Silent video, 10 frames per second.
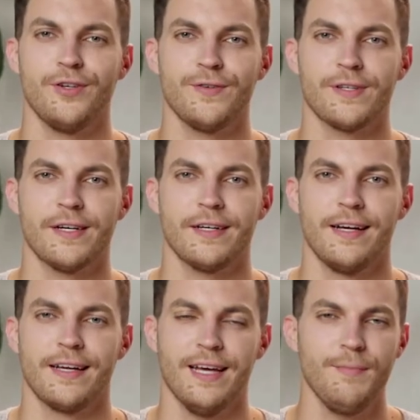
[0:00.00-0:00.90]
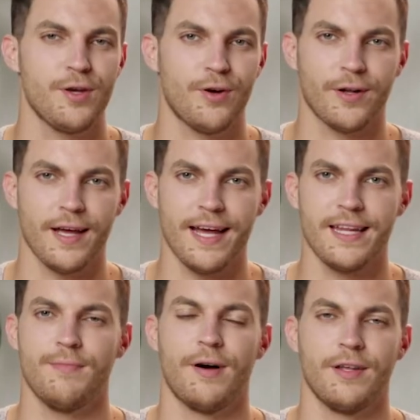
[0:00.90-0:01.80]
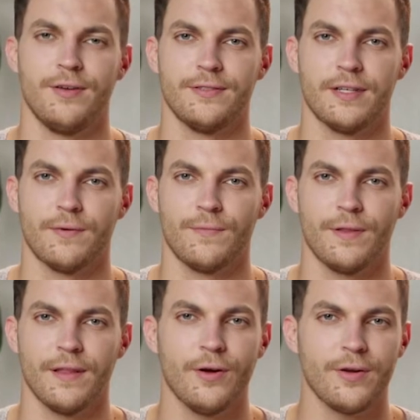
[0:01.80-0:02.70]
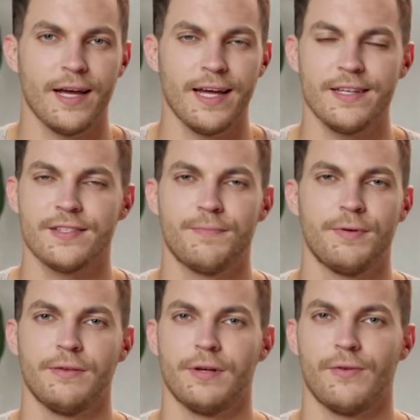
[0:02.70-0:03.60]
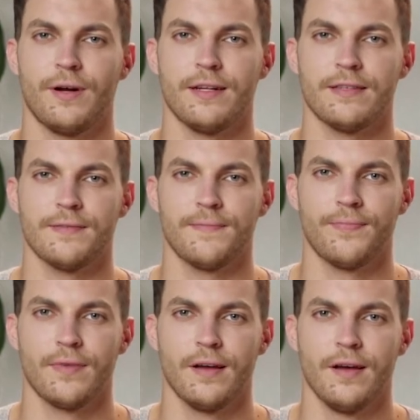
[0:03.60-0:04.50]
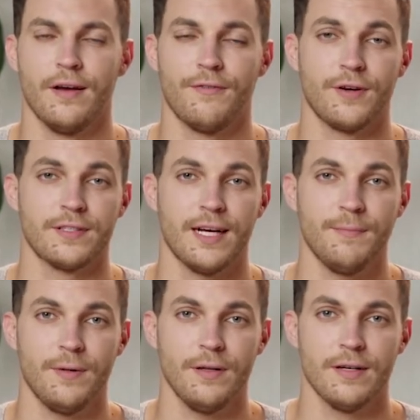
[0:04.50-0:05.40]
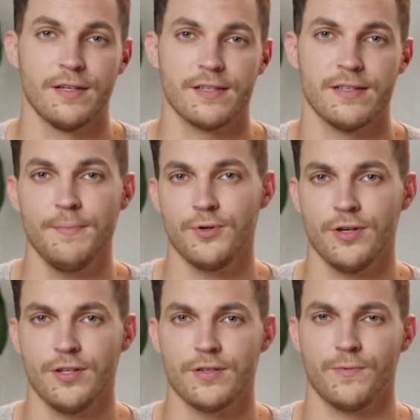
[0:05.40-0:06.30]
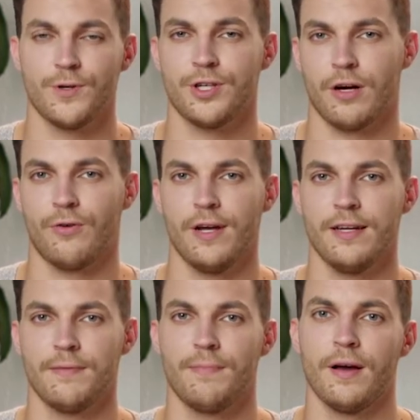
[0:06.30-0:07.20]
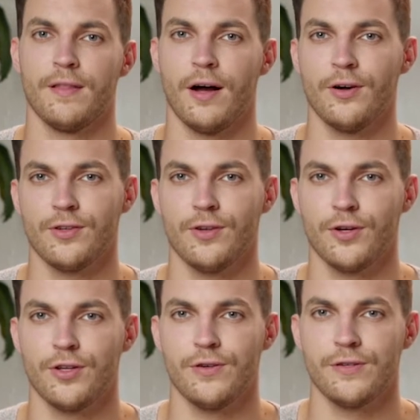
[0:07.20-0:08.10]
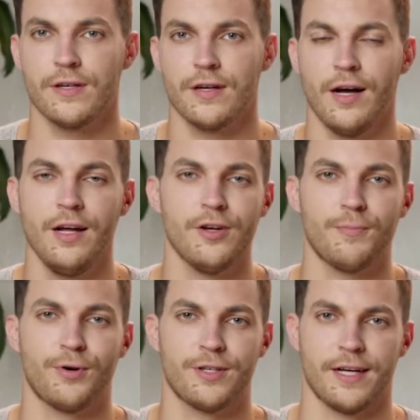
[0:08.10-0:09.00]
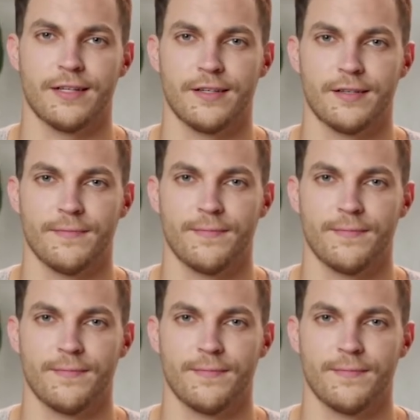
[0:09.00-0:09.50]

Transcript: user can be called anybody user without any superior rights. For example, snapshots which are created by the auto login user are not protected.